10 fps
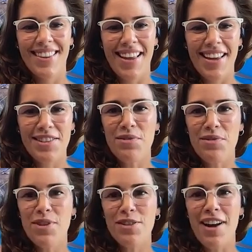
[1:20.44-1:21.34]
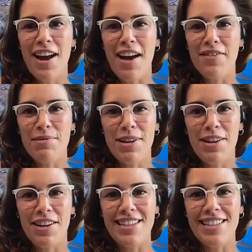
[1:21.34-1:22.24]
Thanks so much for having me,
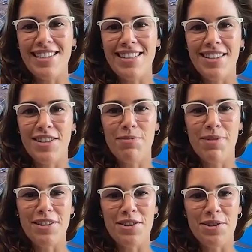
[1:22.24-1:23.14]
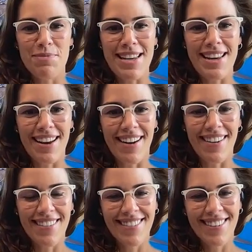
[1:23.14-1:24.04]
Chris. It's such a pleasure to be
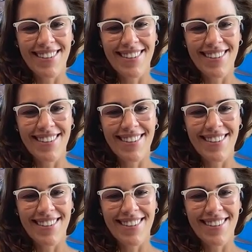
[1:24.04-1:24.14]
here.